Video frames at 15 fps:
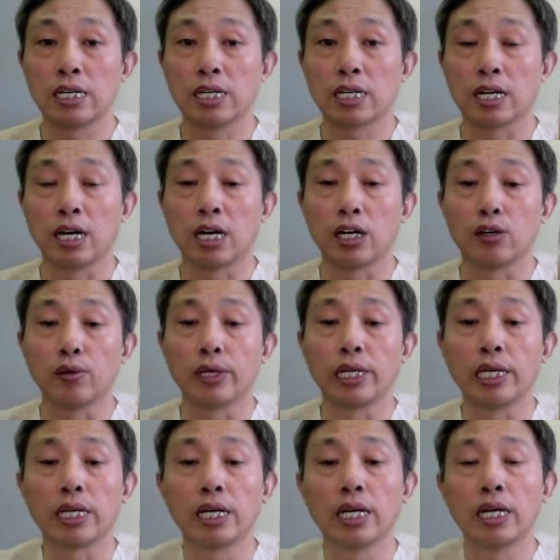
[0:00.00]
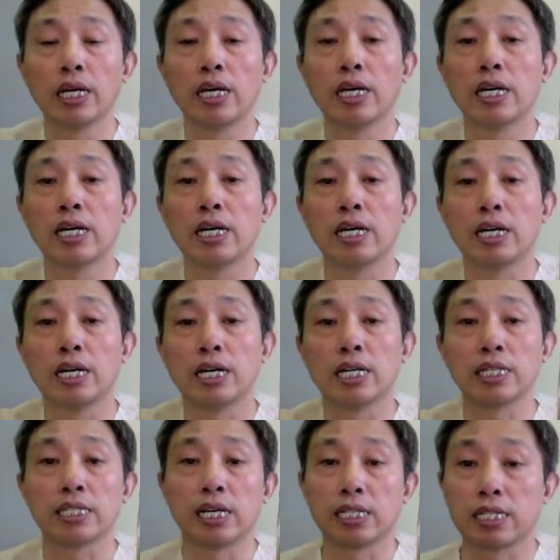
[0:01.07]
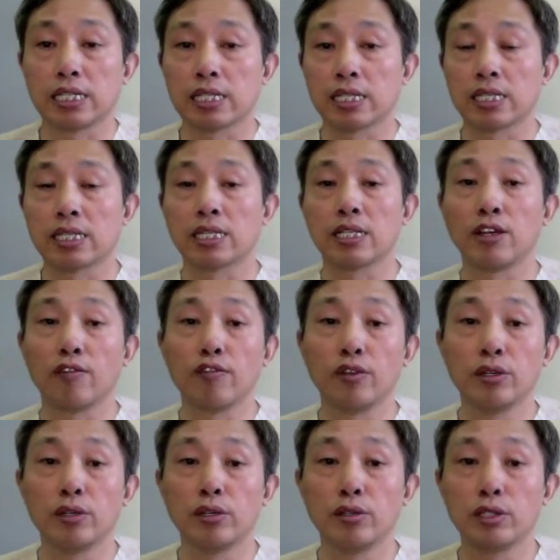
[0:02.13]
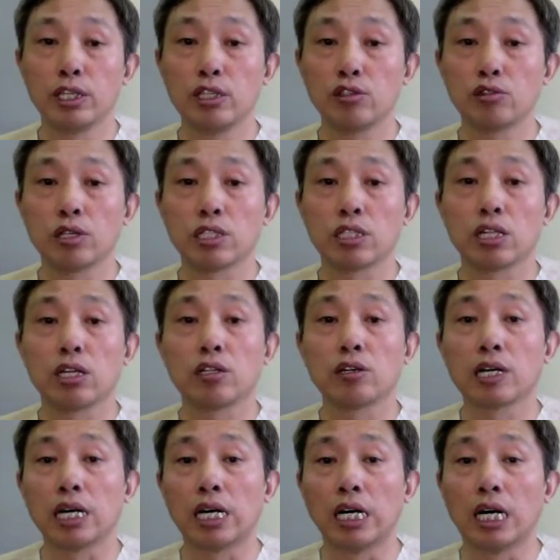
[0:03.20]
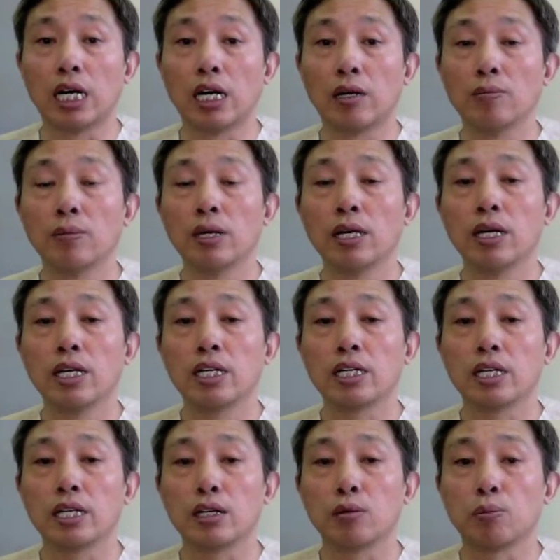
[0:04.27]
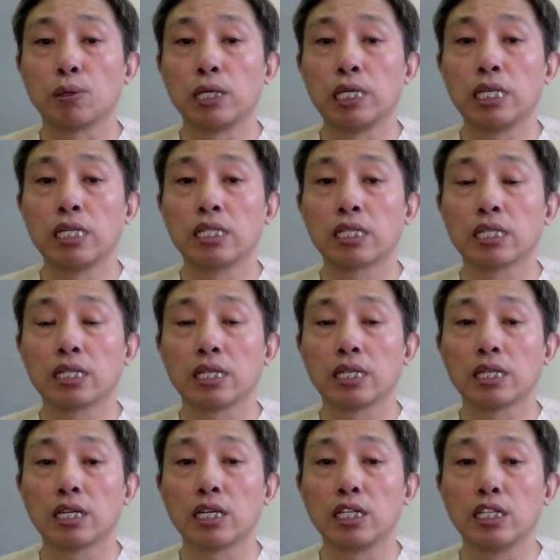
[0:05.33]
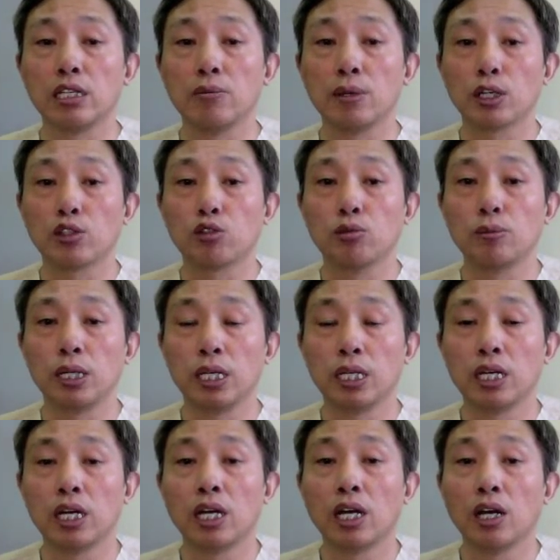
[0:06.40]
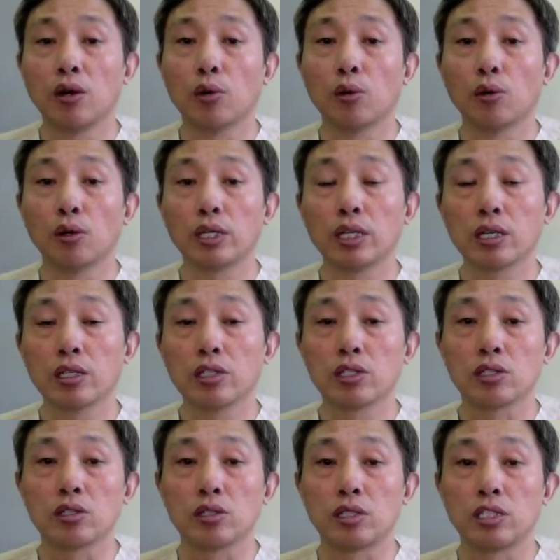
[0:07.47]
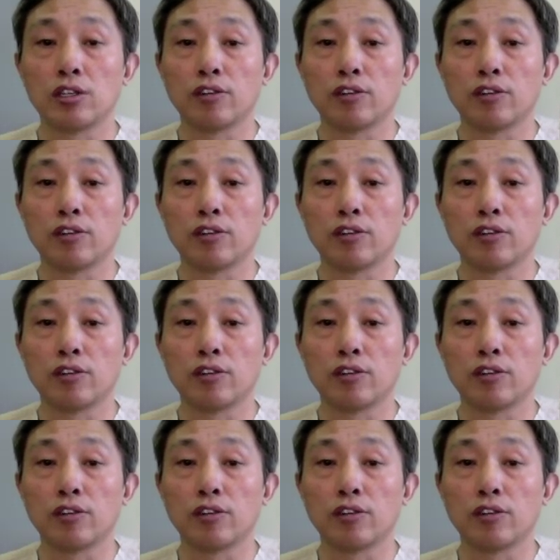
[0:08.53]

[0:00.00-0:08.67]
Gallery. That's if you're interested to come, please you can email to me, or you can search